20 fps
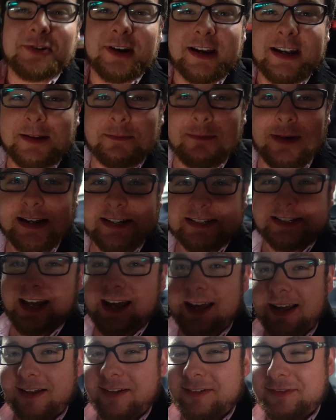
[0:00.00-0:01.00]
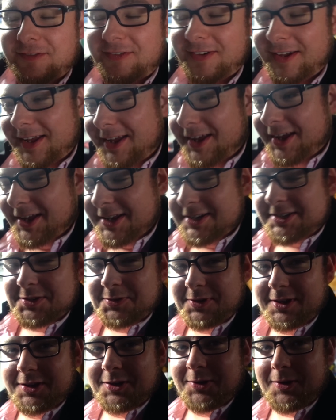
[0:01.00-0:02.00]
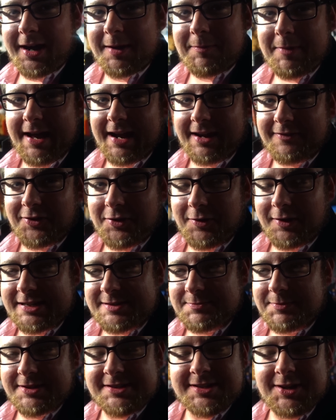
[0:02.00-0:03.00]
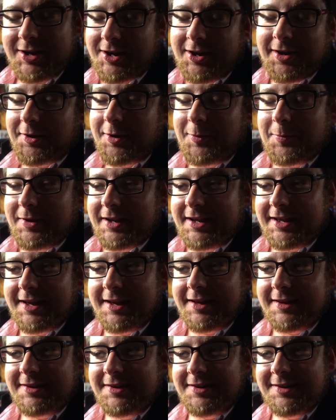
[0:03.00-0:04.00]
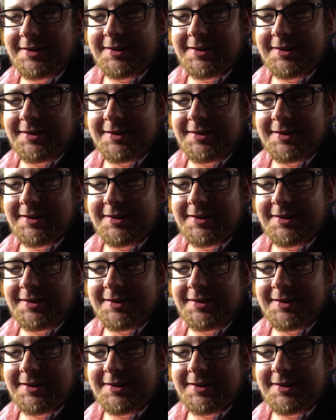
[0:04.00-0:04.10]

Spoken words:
treated myself to a new iMac for Christmas, so I can't open it yet.